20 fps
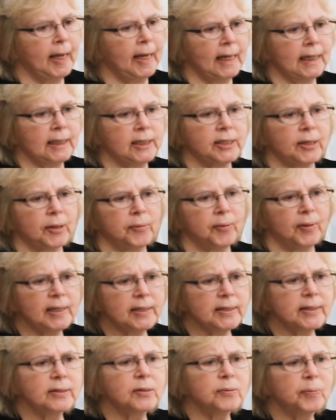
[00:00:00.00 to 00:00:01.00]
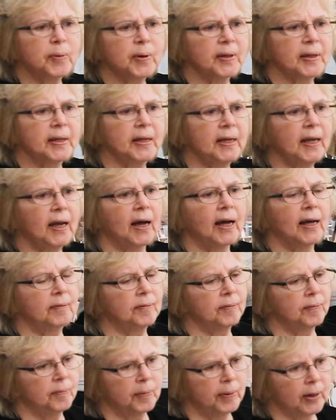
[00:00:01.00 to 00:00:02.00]
And so this is where
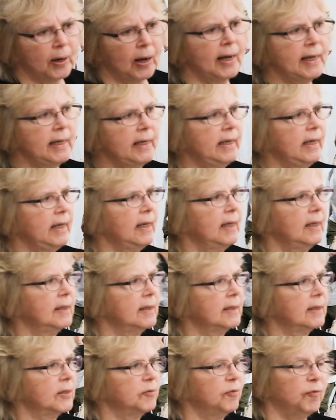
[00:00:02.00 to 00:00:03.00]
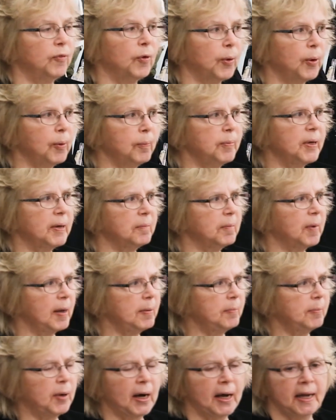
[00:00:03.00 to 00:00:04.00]
where ideas formed in my
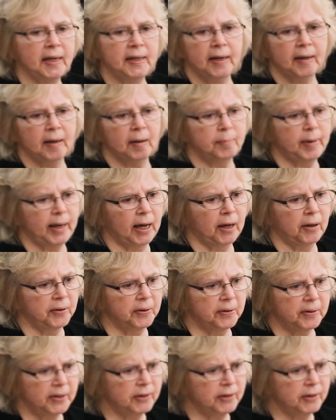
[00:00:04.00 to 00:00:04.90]
mind about